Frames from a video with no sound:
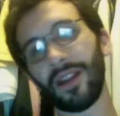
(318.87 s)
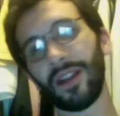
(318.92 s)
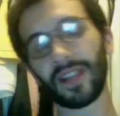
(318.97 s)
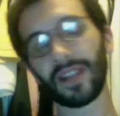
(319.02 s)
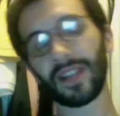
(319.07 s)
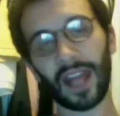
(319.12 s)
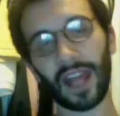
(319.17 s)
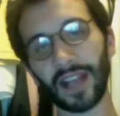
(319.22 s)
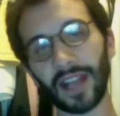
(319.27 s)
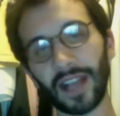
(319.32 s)

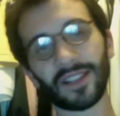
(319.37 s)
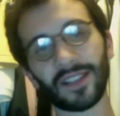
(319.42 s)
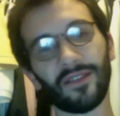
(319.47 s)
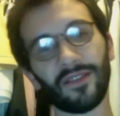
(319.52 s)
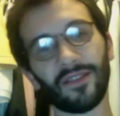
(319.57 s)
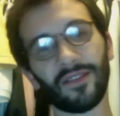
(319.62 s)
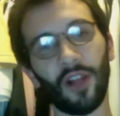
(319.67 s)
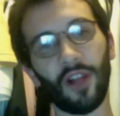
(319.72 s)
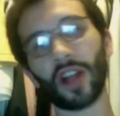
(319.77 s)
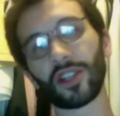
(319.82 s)
But in the
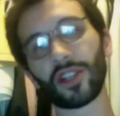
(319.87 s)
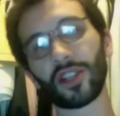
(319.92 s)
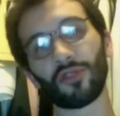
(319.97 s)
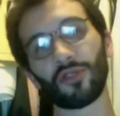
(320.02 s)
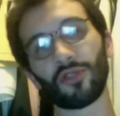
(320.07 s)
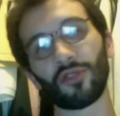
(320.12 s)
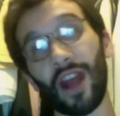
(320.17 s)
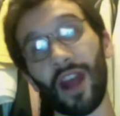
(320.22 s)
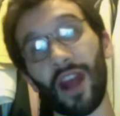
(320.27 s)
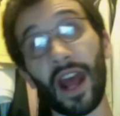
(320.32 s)
case of
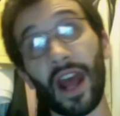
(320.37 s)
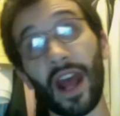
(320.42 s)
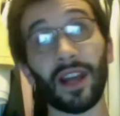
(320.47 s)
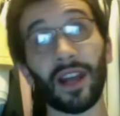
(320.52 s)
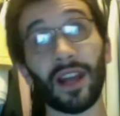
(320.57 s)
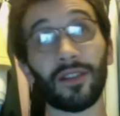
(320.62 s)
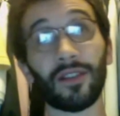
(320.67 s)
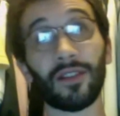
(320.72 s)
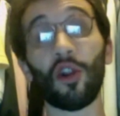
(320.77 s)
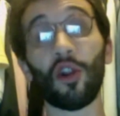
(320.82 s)

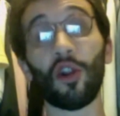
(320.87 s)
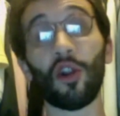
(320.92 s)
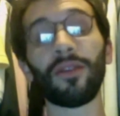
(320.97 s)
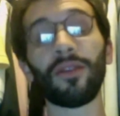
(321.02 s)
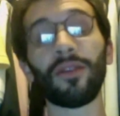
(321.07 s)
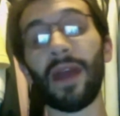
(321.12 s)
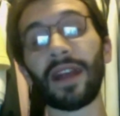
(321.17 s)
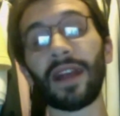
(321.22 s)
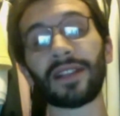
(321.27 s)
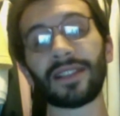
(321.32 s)
lingerie,
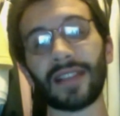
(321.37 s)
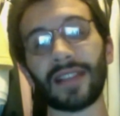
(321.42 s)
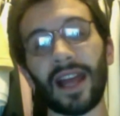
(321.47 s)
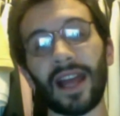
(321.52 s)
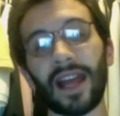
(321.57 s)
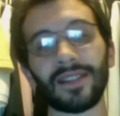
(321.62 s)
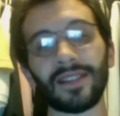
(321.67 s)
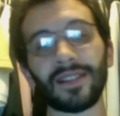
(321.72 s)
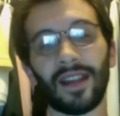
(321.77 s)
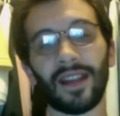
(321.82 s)
it only
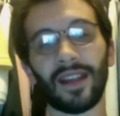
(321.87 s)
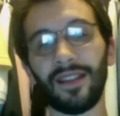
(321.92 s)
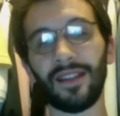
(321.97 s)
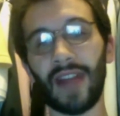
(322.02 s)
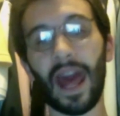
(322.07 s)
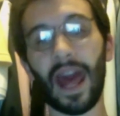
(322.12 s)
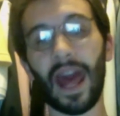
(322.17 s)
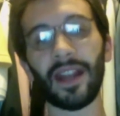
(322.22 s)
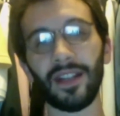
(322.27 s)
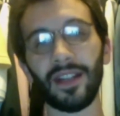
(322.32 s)
makes sense
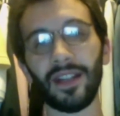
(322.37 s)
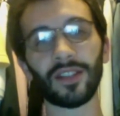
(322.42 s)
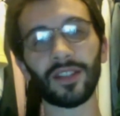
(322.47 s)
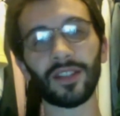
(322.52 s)
that in that